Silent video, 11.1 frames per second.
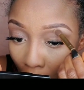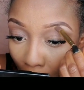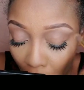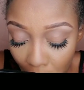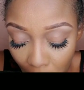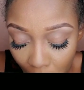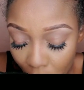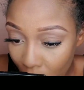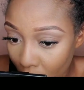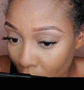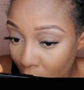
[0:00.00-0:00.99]
and used
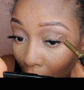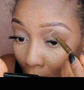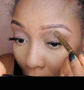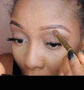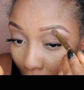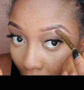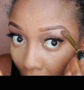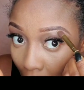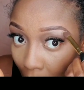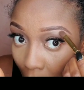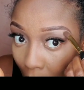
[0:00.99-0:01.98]
that on my brow
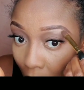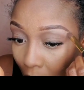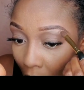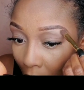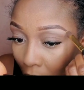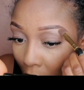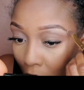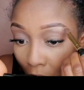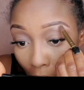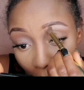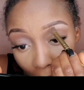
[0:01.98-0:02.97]
bones
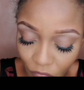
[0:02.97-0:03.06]
to